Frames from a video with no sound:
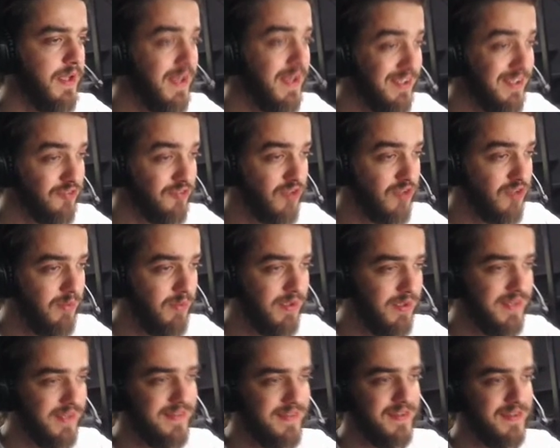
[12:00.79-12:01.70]
The trouble
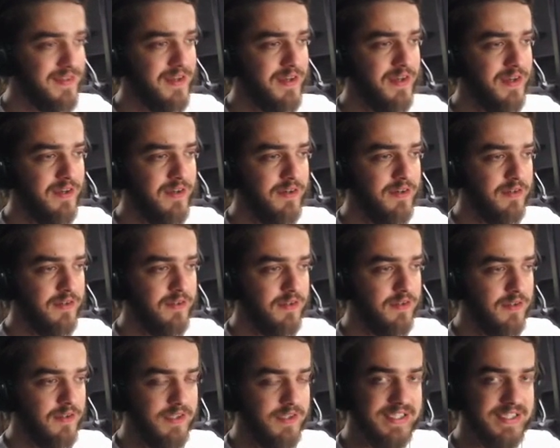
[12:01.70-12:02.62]
is,
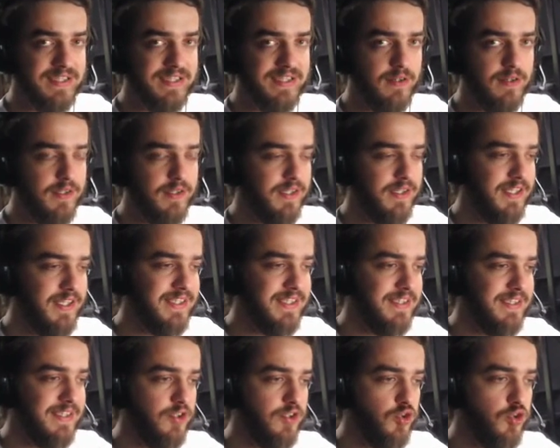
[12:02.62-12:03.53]
this card, it's a
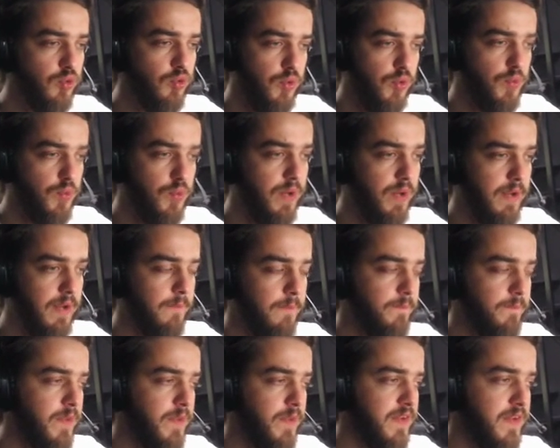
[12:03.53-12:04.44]
2/3.
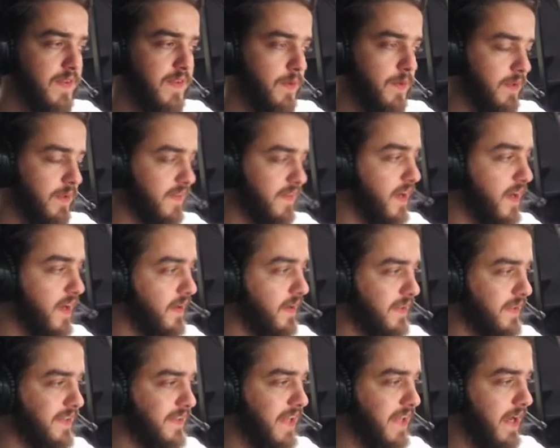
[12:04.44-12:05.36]
So it's gonna
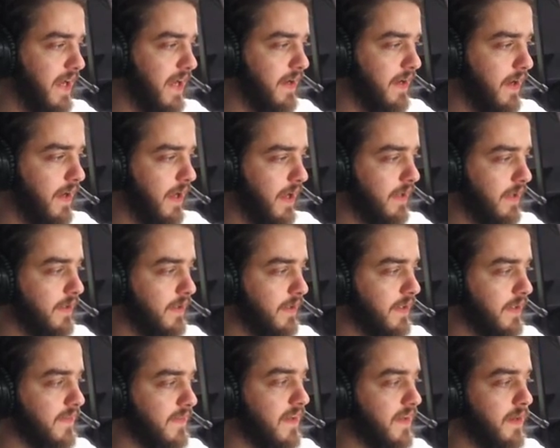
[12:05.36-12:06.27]
attack, and
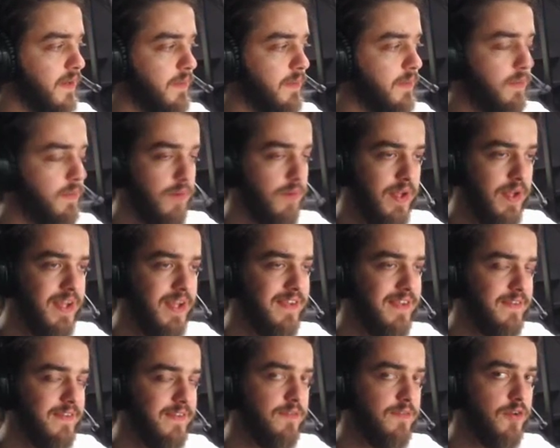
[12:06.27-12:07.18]
it's gonna be pretty
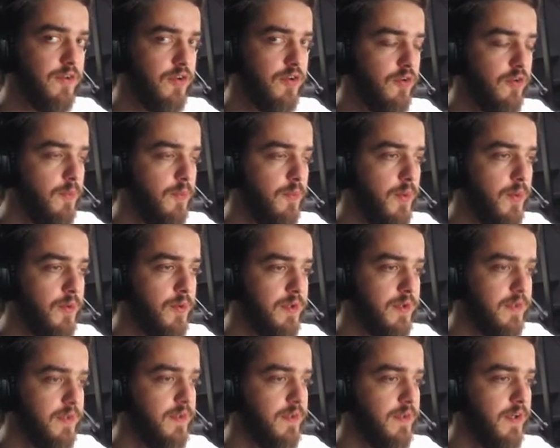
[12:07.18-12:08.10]
easy for your
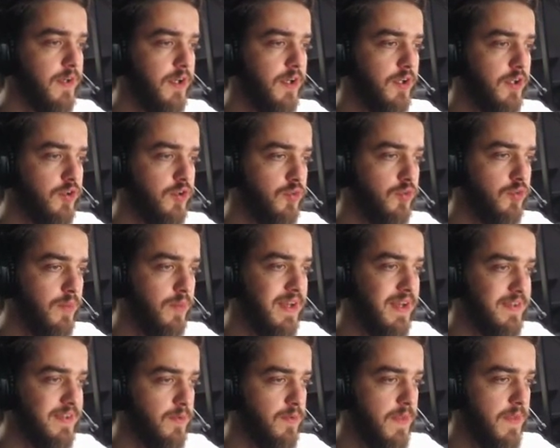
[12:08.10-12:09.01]
opponent to
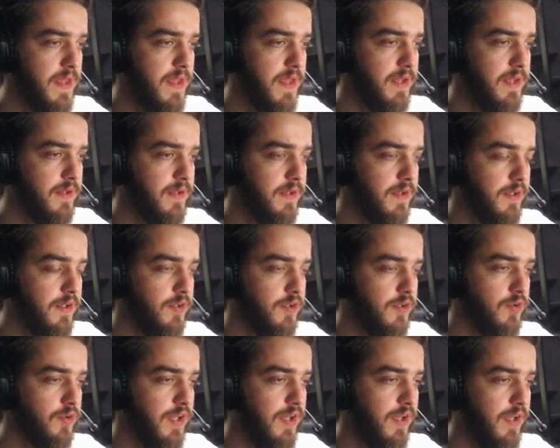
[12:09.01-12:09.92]
mess with it, to
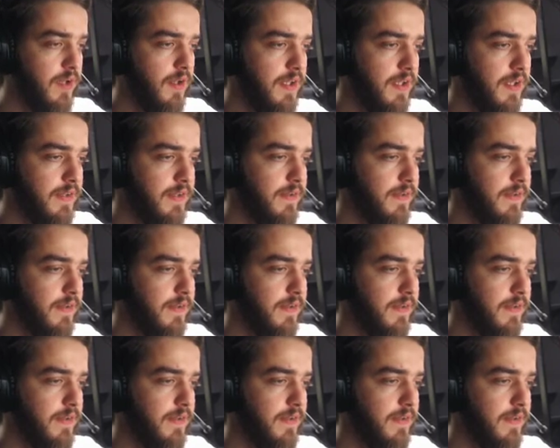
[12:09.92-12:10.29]
kill it.